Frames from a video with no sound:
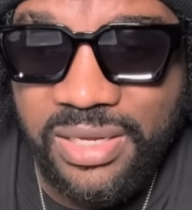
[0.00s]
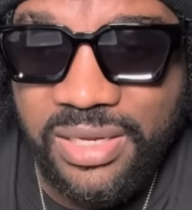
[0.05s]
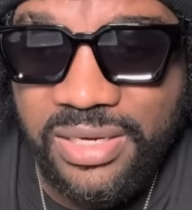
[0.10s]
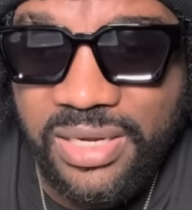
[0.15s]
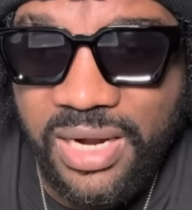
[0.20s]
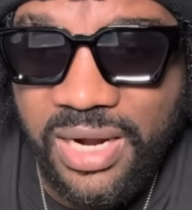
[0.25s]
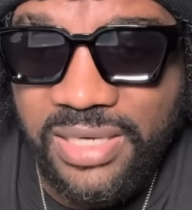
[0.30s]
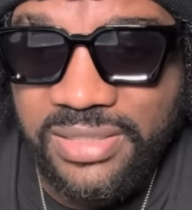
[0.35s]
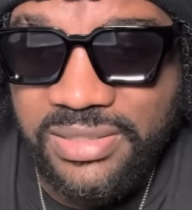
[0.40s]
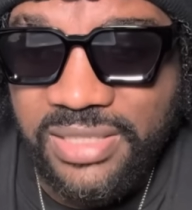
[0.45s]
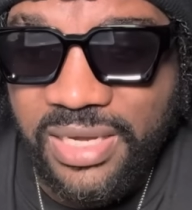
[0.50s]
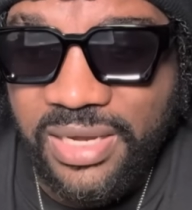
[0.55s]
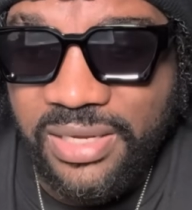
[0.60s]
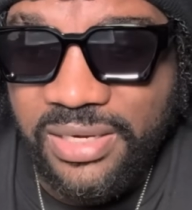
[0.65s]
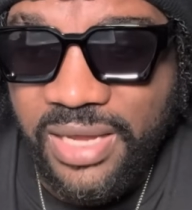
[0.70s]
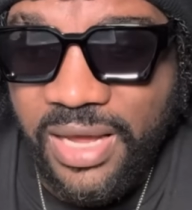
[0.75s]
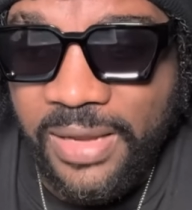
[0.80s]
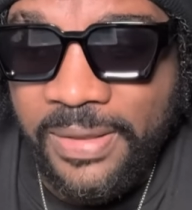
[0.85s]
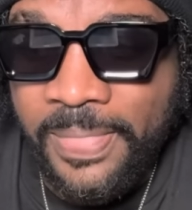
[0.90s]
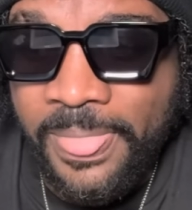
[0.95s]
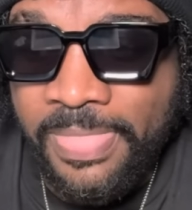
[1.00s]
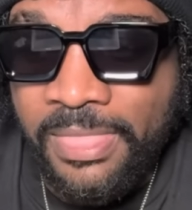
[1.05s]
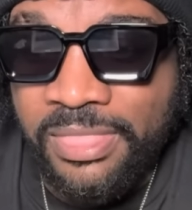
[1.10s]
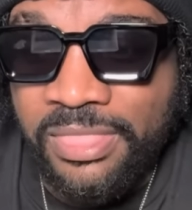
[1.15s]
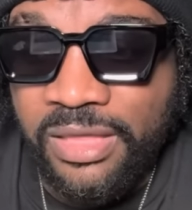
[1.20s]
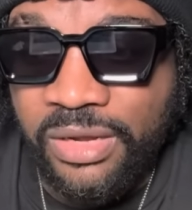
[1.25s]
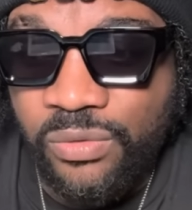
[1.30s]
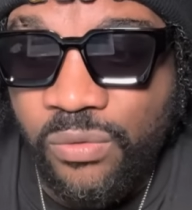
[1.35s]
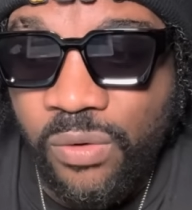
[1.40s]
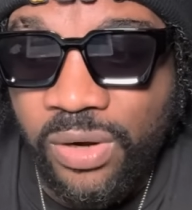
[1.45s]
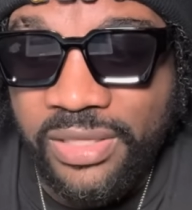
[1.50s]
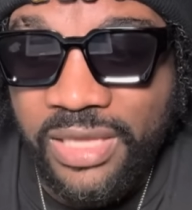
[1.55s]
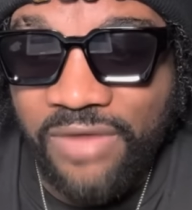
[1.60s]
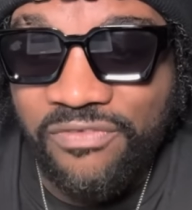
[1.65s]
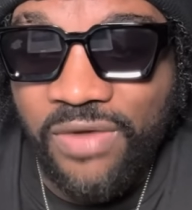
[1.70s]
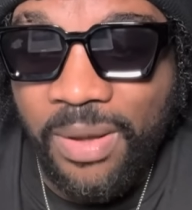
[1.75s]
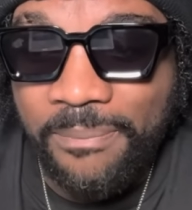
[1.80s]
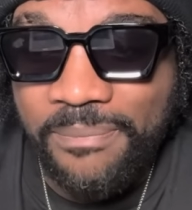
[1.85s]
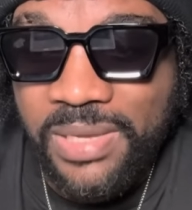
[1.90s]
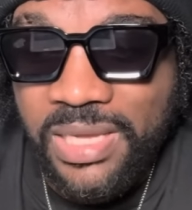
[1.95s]
They are saying that the Court
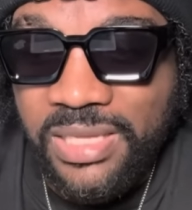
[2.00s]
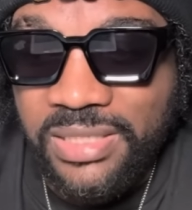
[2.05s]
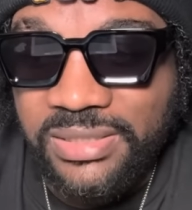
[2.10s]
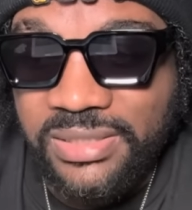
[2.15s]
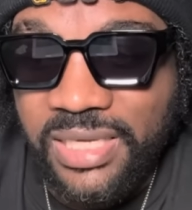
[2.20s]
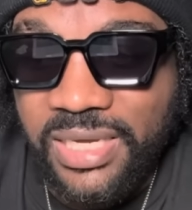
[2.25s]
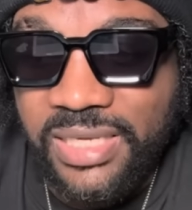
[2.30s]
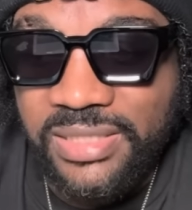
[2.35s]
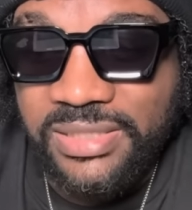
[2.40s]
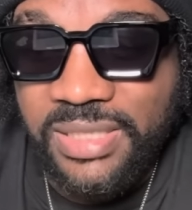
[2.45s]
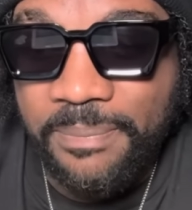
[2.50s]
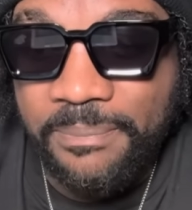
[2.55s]
of Appeal says the